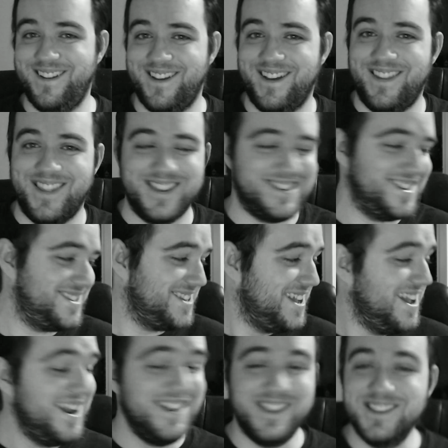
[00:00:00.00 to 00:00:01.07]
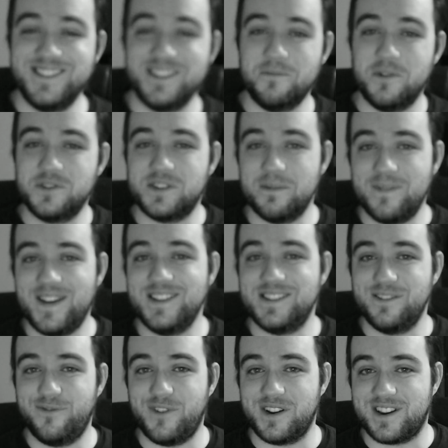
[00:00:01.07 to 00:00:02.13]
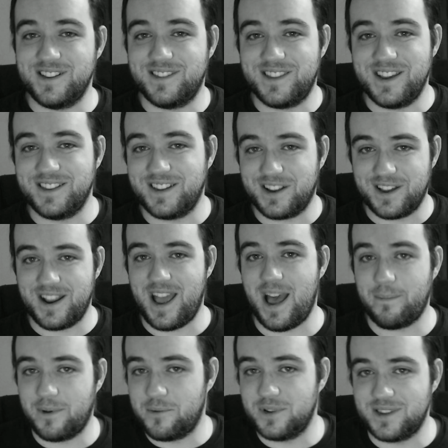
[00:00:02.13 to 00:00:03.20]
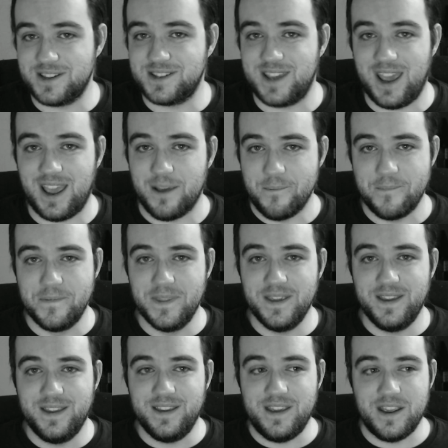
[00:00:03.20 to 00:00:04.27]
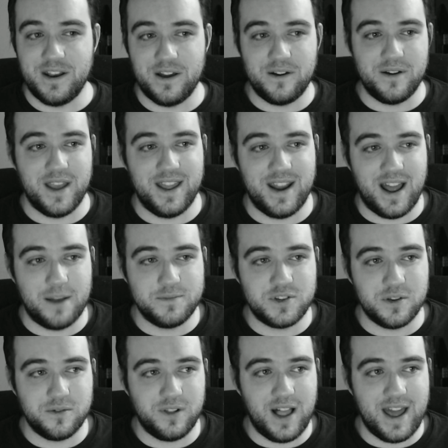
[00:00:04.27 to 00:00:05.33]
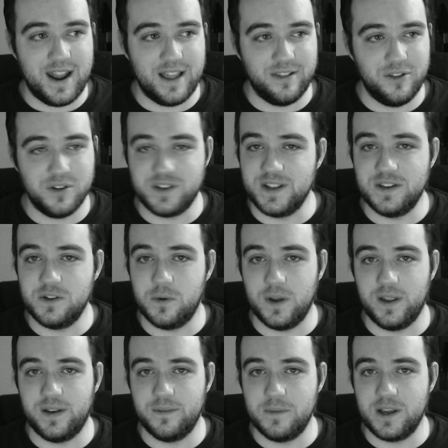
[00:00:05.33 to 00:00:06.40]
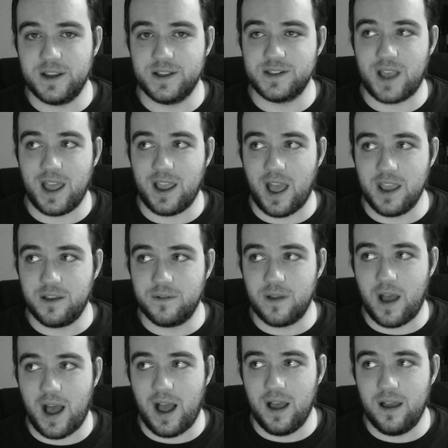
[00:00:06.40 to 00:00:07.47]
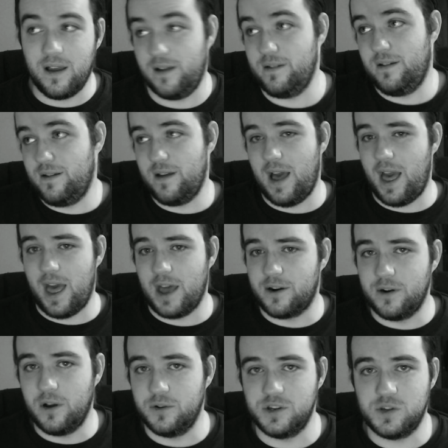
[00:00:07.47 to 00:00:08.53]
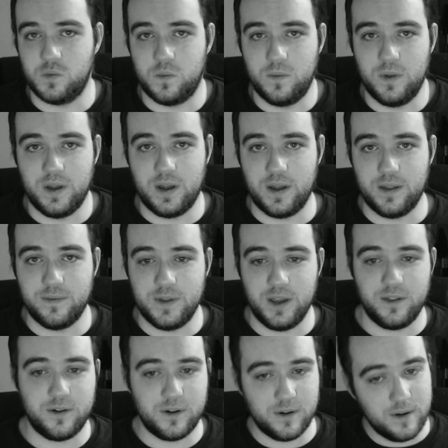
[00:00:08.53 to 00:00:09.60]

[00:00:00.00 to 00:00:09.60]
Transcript: this is this is the most amazing fucking thing that could have happened with this game, you know. And I'm so glad I looked into it because I I, I don't know, just uh, the other.